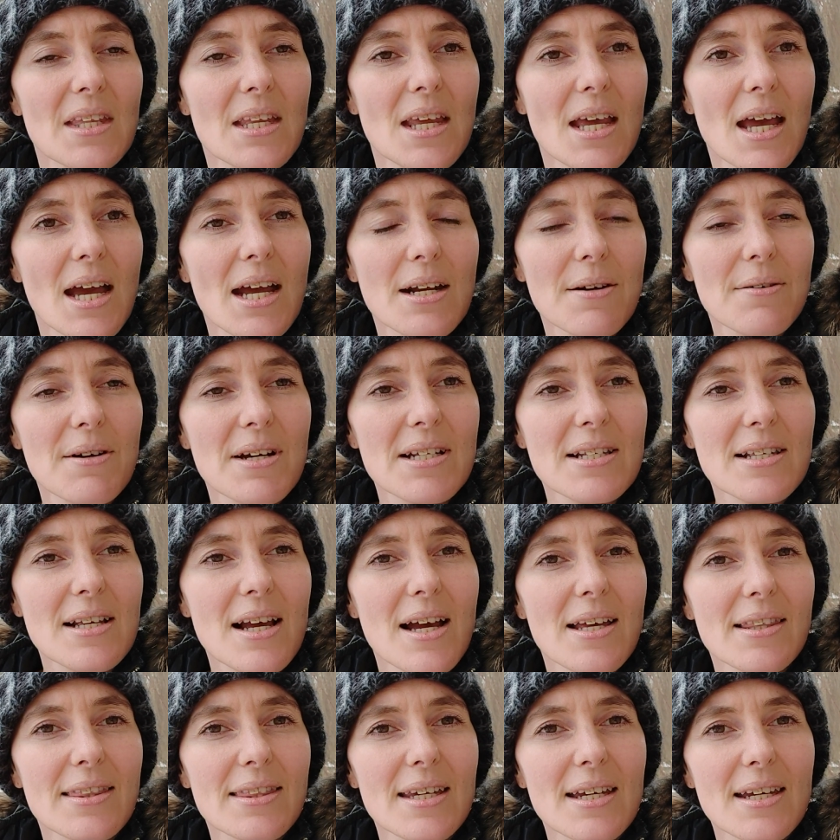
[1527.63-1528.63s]
anyways,
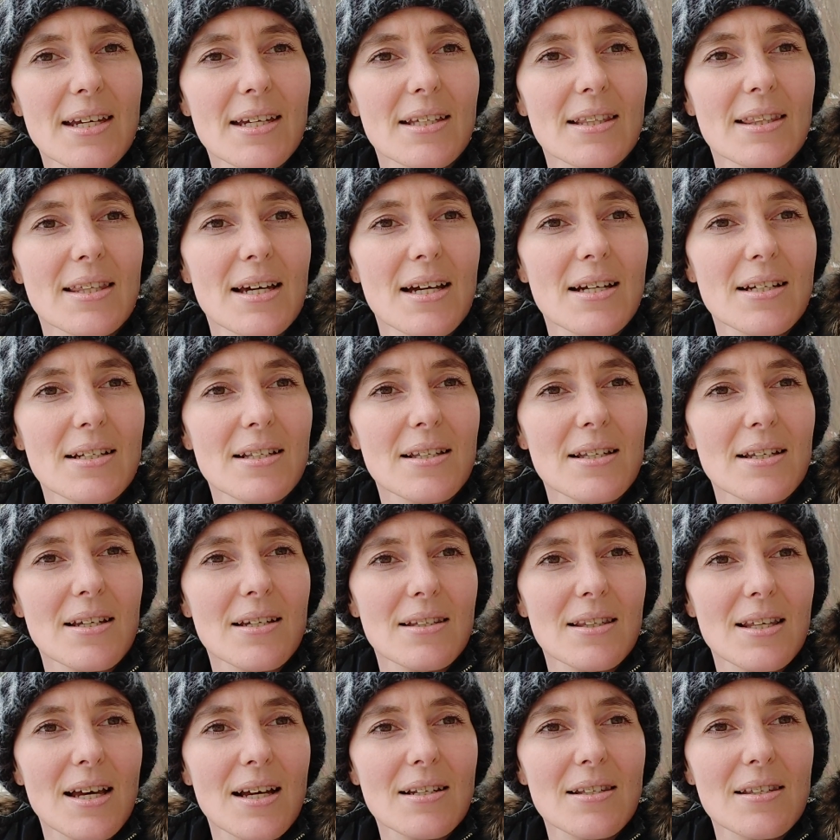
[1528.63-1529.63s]
I think that
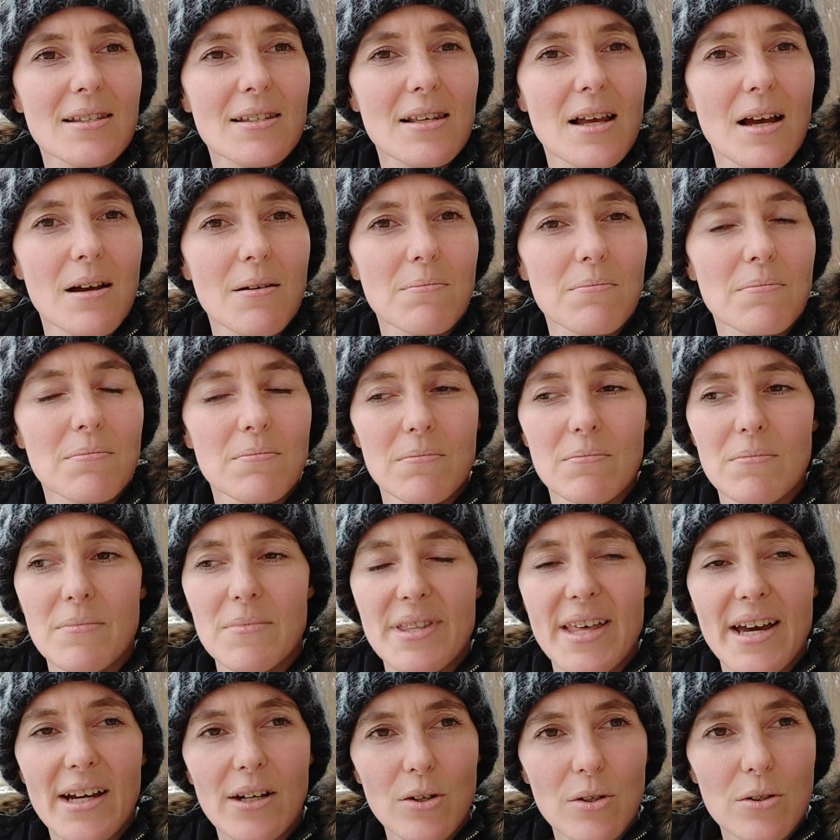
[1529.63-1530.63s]

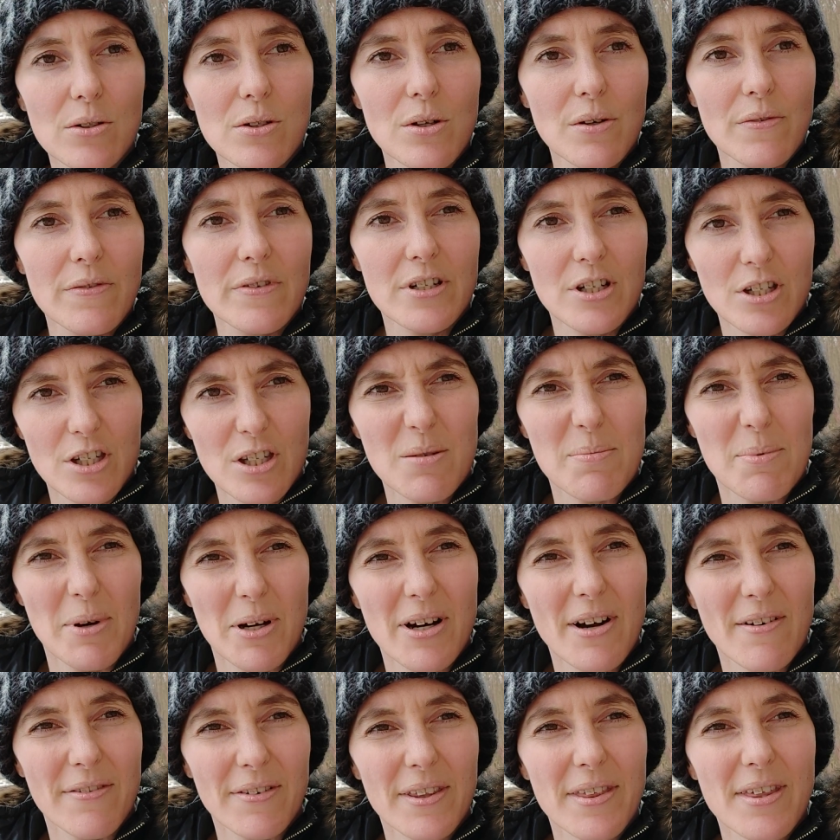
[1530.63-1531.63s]
goes over just
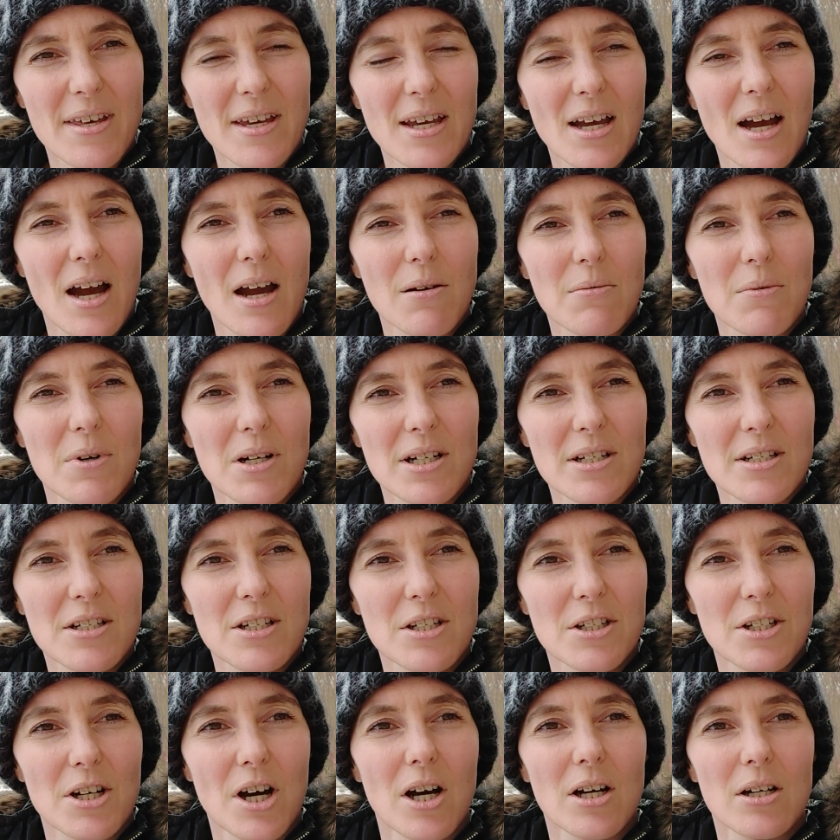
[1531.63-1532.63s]
about everything I wanted to
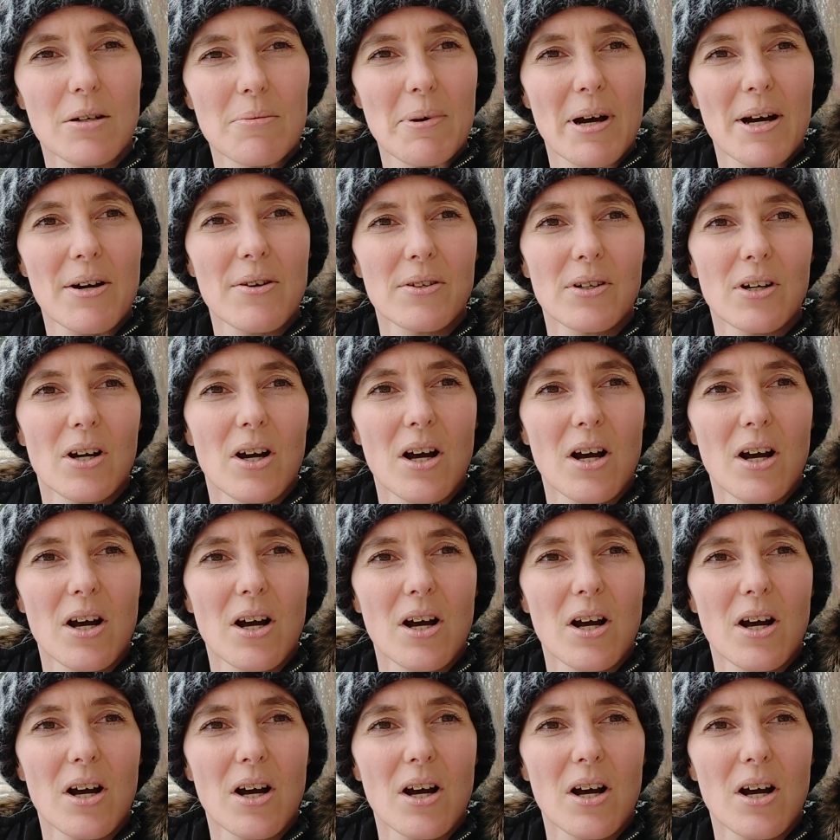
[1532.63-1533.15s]
talk about.